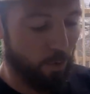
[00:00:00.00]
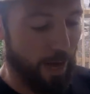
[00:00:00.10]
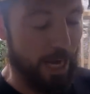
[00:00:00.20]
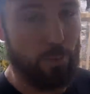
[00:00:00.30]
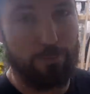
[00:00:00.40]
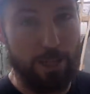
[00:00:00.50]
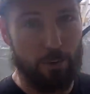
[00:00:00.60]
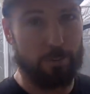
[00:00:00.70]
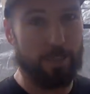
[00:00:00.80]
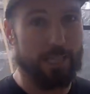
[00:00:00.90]
for annual
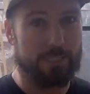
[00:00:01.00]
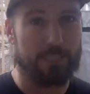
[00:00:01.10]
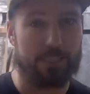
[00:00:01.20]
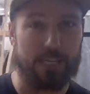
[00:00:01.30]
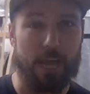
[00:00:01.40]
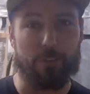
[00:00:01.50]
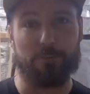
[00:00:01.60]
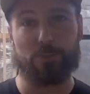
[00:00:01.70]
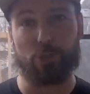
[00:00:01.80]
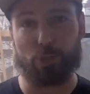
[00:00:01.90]
flowering plants. This is not
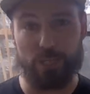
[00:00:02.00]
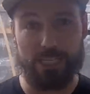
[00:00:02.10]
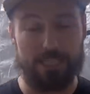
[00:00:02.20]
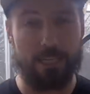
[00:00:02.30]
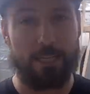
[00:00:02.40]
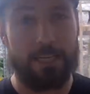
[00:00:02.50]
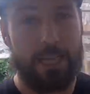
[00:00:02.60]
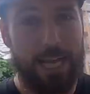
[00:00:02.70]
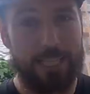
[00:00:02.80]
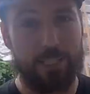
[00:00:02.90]
made for the trees.
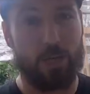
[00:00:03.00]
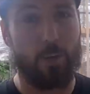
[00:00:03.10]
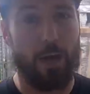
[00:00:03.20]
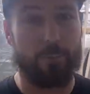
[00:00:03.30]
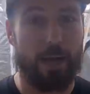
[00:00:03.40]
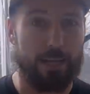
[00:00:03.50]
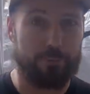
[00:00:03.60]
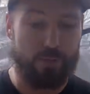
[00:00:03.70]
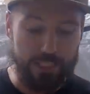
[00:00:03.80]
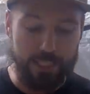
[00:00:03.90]
And so I'm not
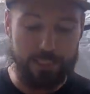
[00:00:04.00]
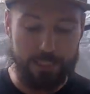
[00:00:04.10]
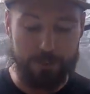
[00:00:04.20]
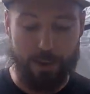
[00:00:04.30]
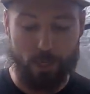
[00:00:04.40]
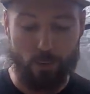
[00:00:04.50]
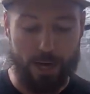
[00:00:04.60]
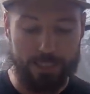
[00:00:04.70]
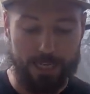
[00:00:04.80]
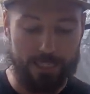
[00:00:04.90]
thinking that this
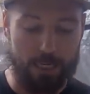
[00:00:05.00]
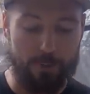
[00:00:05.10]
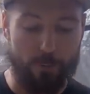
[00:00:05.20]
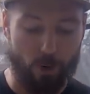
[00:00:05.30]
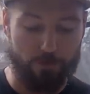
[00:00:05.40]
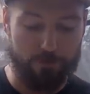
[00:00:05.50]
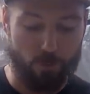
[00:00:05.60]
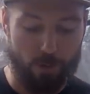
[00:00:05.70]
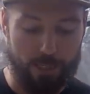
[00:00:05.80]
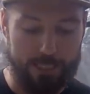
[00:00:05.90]
mycorrhizae is gonna be perfect
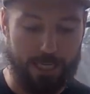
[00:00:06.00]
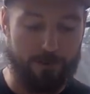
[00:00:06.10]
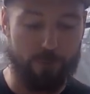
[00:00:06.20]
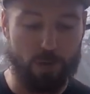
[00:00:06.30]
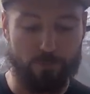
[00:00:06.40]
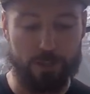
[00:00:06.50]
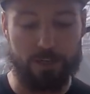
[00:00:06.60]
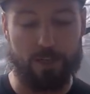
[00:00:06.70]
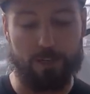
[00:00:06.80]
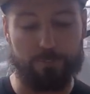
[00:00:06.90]
for it. It's got a few
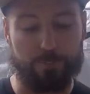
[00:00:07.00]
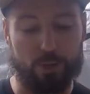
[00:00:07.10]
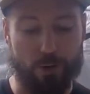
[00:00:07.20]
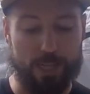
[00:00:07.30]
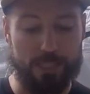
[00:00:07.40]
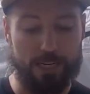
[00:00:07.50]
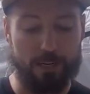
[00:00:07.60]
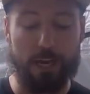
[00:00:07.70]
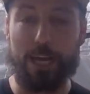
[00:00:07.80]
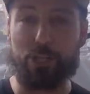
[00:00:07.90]
different um, strains in
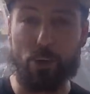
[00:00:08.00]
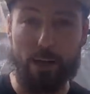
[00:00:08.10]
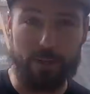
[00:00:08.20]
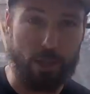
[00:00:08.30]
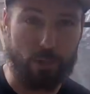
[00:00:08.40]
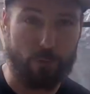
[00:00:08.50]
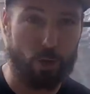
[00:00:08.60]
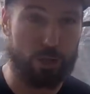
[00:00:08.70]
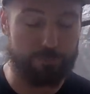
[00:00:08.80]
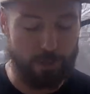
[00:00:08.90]
here. I do have another
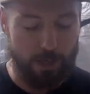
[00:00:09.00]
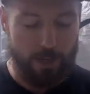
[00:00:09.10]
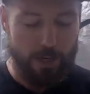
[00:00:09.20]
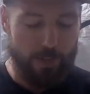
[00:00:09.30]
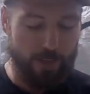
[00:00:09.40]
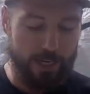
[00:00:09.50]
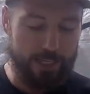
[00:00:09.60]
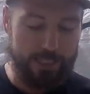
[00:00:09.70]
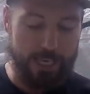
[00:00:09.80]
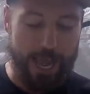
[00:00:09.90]
version that
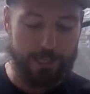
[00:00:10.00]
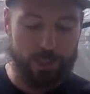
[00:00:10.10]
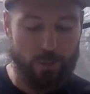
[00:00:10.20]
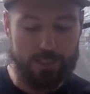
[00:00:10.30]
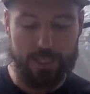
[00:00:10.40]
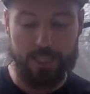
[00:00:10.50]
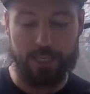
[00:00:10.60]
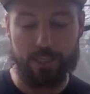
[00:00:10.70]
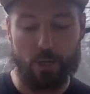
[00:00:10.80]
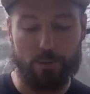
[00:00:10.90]
is the ecto instead of
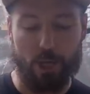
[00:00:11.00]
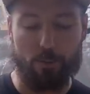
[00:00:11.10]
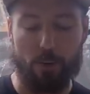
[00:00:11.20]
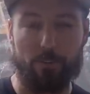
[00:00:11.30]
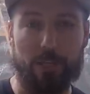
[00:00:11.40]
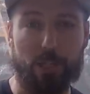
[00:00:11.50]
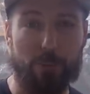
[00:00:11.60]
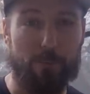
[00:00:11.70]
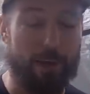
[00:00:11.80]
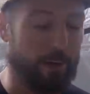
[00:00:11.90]
the endo, and that'll probably be a little bit